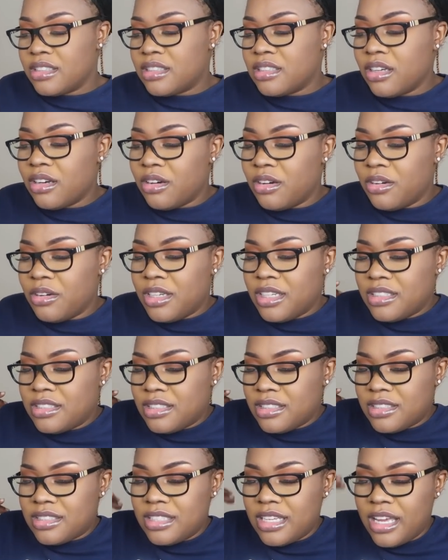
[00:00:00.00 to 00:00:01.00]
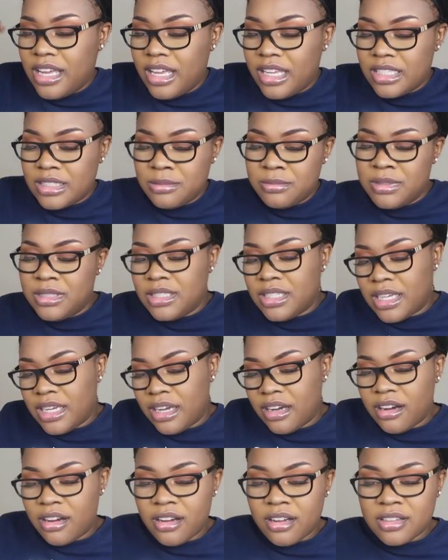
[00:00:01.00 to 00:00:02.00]
So it just has me
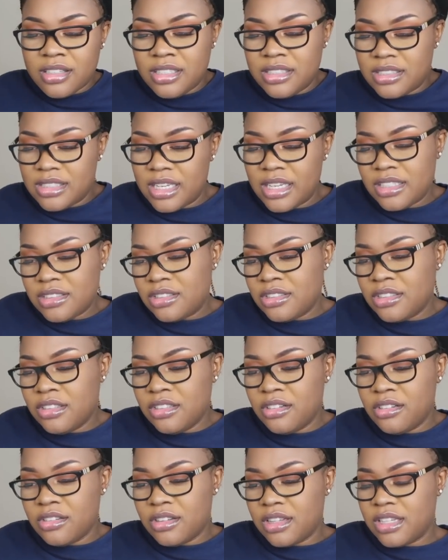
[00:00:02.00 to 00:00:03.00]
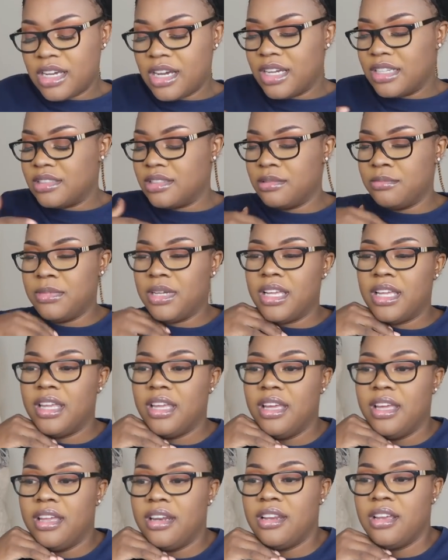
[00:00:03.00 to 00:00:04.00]
like all these extra little thoughts in my
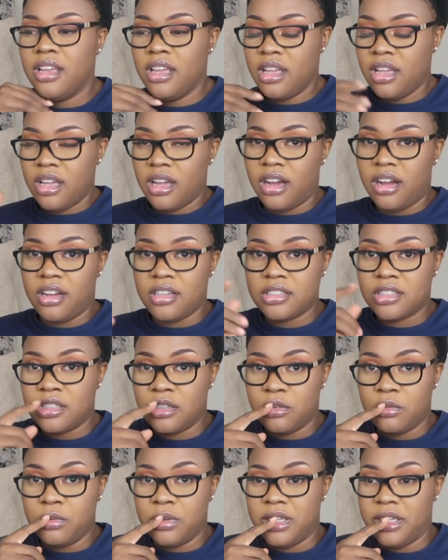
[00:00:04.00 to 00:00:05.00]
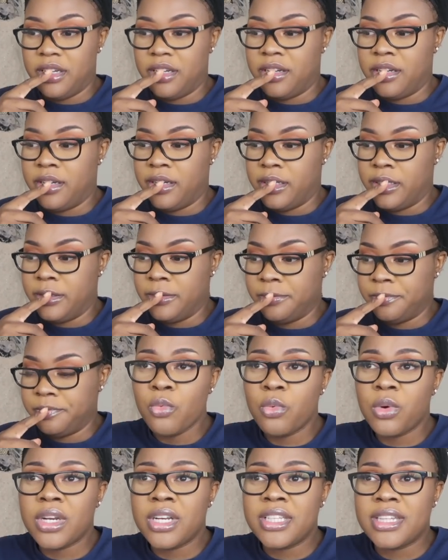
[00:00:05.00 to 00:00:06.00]
head. Also with um,
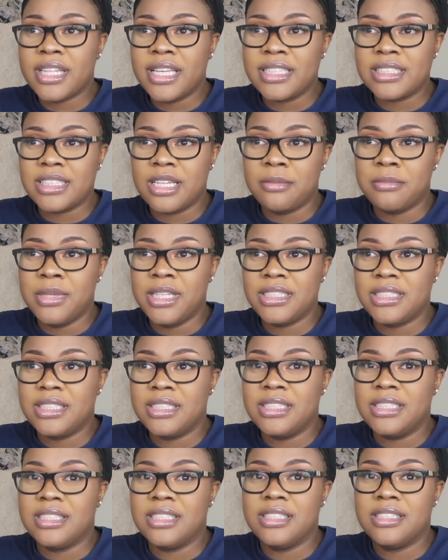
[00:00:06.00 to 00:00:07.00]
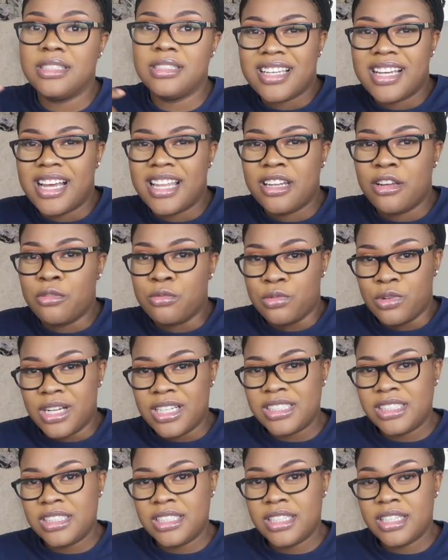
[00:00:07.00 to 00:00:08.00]
one of the things I mentioned is kind of
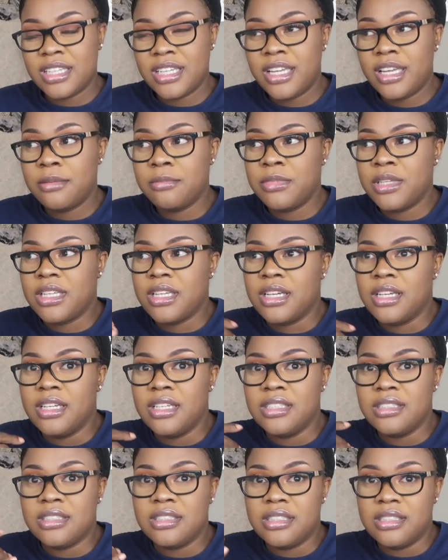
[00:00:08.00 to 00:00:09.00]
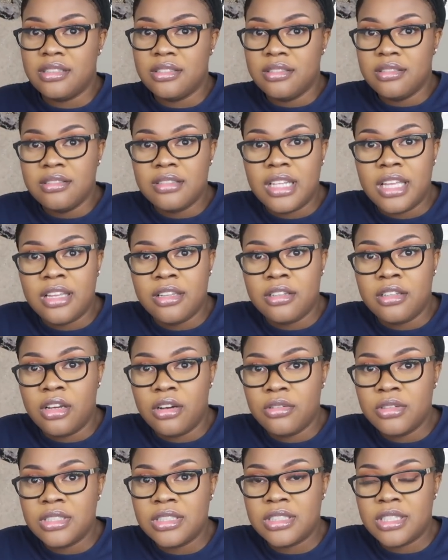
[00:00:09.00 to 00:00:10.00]
rushing it, because they
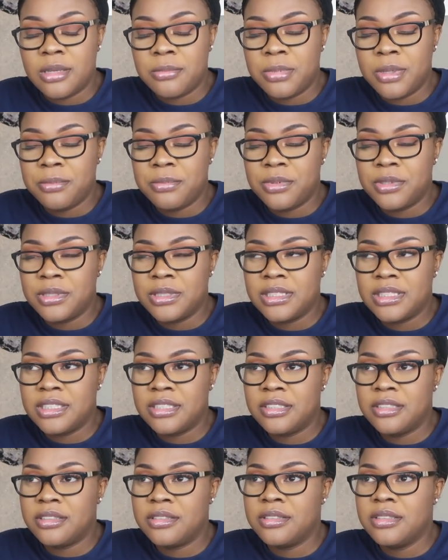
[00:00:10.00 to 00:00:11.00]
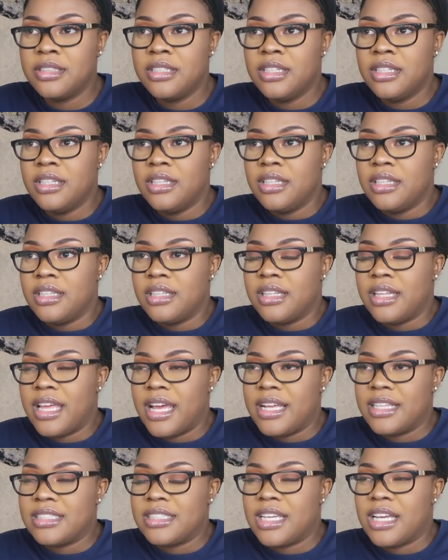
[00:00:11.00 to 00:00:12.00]
don't accept people until
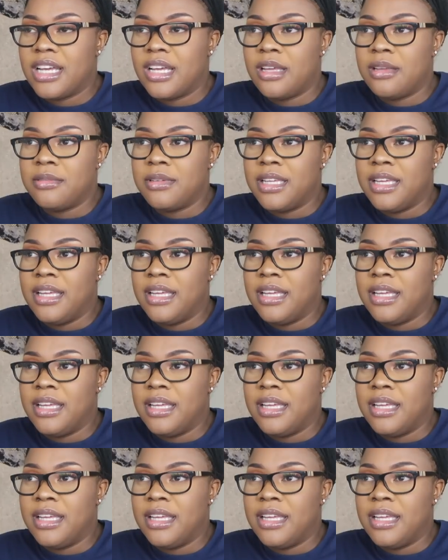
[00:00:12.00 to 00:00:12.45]
that time,